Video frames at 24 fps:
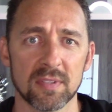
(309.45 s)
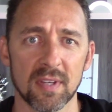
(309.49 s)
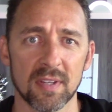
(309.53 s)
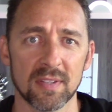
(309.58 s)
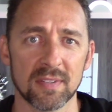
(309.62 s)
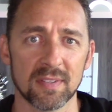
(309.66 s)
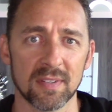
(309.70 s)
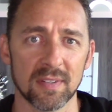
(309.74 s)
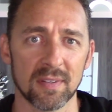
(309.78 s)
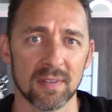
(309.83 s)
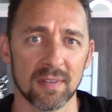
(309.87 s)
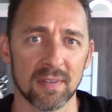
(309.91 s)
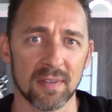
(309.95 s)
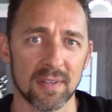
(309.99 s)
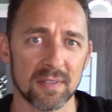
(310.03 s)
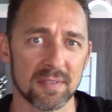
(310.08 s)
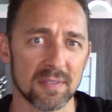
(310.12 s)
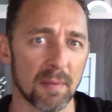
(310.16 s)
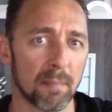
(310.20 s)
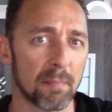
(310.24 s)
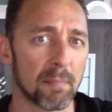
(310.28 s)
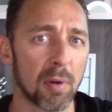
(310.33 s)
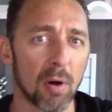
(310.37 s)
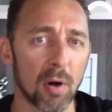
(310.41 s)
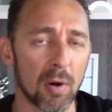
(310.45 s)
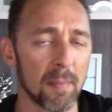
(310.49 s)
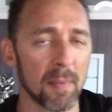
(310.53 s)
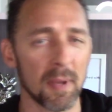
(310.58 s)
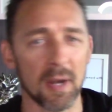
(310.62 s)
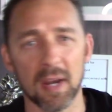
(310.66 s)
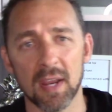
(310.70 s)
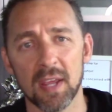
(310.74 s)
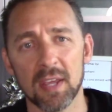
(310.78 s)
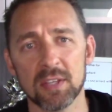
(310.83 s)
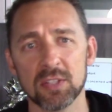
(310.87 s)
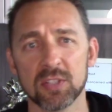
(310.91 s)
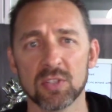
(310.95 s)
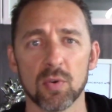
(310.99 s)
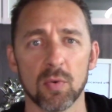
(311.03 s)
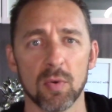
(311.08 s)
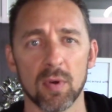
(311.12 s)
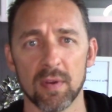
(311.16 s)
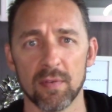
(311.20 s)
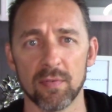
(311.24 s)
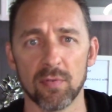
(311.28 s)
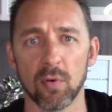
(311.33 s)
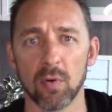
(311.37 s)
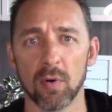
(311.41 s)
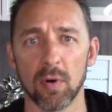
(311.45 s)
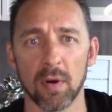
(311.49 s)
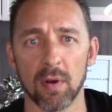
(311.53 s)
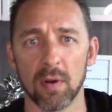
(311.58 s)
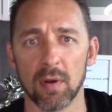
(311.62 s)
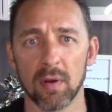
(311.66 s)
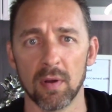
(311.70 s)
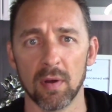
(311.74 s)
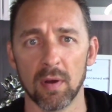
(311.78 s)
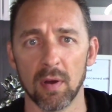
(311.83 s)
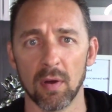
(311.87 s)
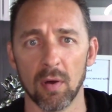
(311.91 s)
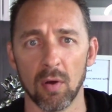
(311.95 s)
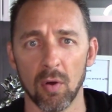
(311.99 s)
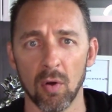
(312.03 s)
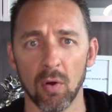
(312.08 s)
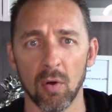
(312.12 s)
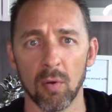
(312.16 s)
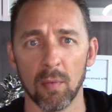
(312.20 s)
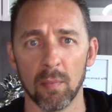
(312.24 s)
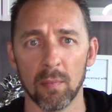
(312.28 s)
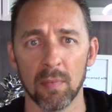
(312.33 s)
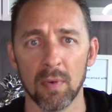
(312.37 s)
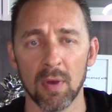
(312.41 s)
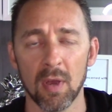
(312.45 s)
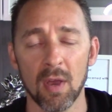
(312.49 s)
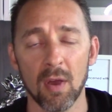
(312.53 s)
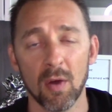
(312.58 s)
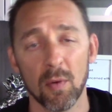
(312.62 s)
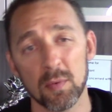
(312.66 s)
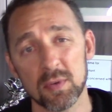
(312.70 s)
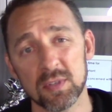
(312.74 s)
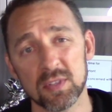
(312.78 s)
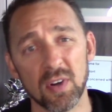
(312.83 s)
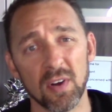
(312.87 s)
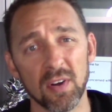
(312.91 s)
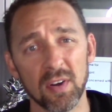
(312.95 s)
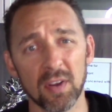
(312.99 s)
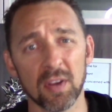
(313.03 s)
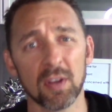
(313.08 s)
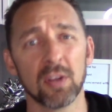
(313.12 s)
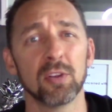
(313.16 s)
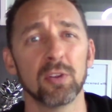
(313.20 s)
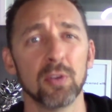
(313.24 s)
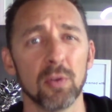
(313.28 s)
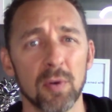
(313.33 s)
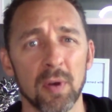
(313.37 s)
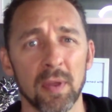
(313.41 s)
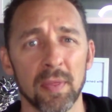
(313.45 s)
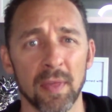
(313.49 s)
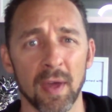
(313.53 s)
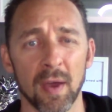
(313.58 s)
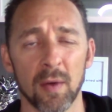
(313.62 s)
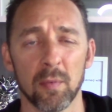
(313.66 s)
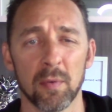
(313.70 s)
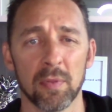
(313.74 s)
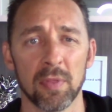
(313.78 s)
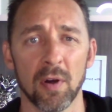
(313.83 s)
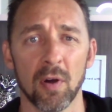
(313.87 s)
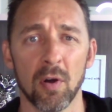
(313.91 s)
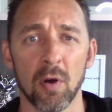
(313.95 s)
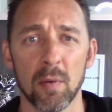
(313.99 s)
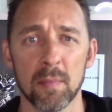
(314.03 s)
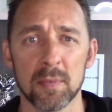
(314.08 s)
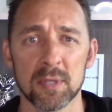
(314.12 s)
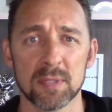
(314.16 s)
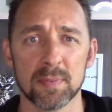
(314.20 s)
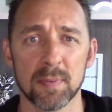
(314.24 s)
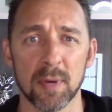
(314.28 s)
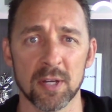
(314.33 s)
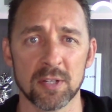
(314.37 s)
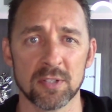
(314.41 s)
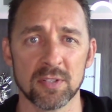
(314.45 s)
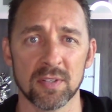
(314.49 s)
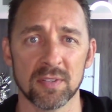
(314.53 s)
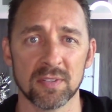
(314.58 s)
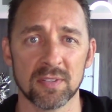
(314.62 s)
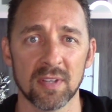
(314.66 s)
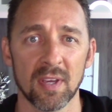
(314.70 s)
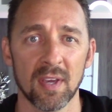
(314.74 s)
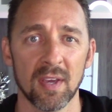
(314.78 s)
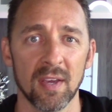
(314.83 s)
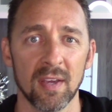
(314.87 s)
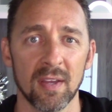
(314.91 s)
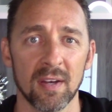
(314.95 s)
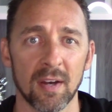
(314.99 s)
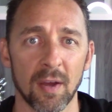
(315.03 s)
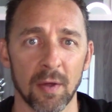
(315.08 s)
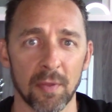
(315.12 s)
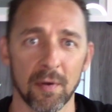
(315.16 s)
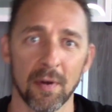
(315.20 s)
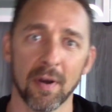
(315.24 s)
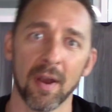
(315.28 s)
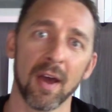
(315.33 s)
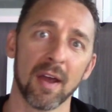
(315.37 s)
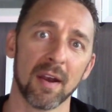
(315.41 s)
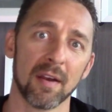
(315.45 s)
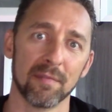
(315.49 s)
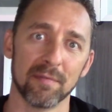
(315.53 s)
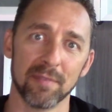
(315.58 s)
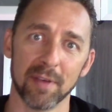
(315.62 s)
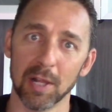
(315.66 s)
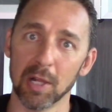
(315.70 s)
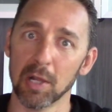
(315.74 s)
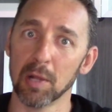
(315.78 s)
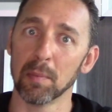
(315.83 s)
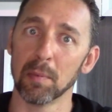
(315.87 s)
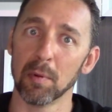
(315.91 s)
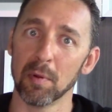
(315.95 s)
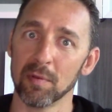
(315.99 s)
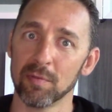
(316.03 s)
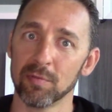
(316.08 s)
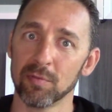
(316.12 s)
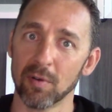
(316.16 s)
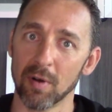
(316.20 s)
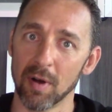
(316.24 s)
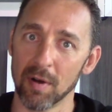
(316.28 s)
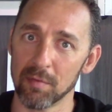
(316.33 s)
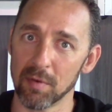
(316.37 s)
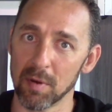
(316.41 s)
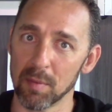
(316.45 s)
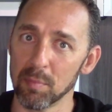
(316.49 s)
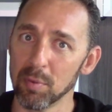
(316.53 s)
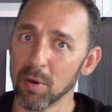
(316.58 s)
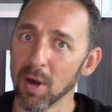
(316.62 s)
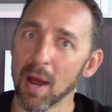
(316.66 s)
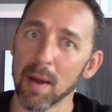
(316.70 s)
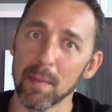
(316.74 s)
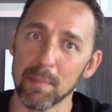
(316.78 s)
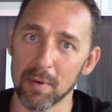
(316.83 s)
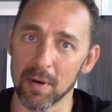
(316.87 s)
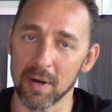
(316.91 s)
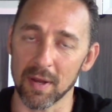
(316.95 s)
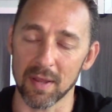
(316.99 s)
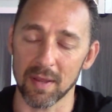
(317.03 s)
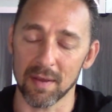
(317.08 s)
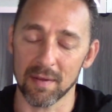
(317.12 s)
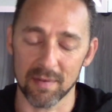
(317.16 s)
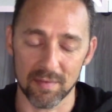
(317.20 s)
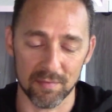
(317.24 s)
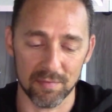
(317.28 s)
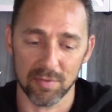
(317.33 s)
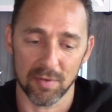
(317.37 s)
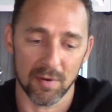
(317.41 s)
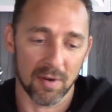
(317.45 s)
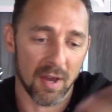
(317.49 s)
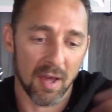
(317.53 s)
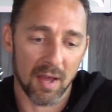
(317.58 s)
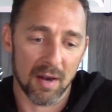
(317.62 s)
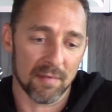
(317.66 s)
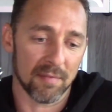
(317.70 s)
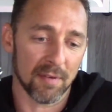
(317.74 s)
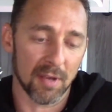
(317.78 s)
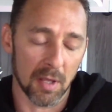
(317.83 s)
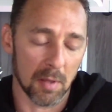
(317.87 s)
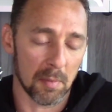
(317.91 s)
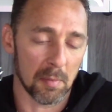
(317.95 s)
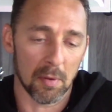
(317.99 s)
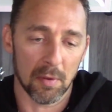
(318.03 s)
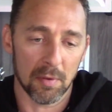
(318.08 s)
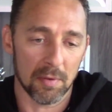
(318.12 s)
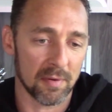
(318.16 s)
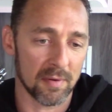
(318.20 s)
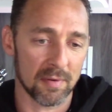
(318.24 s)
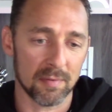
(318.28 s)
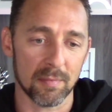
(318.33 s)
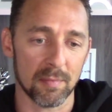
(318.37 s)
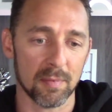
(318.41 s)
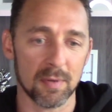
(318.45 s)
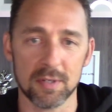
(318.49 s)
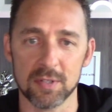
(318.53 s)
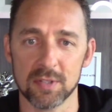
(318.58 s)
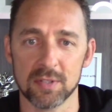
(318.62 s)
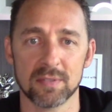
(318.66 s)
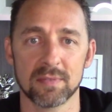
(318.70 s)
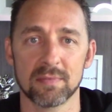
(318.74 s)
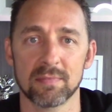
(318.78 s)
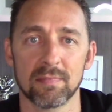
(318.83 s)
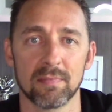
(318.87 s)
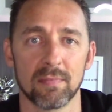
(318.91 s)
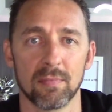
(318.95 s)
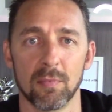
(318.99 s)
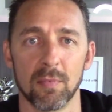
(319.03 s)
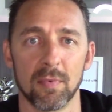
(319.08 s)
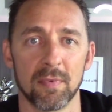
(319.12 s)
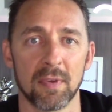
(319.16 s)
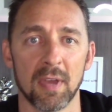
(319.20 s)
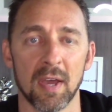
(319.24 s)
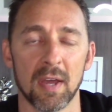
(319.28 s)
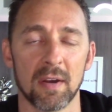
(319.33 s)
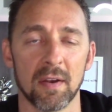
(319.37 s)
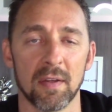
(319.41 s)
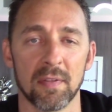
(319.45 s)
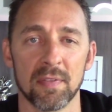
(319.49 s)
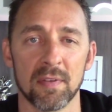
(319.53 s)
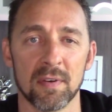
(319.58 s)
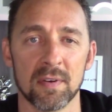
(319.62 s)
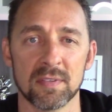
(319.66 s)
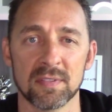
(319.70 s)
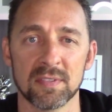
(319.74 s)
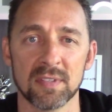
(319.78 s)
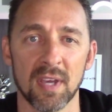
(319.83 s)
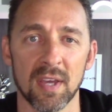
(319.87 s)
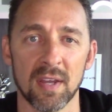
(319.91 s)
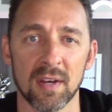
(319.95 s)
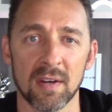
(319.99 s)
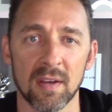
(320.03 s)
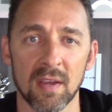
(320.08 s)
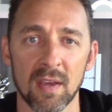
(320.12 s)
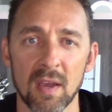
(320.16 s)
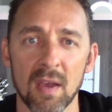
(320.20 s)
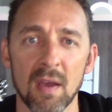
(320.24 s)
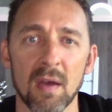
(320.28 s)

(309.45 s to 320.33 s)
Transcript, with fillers: It's a, it's a permit history for a, a home we started including that with our home inspections. Now they're not available for every property, and if they're not available, we just we've got nothing to send.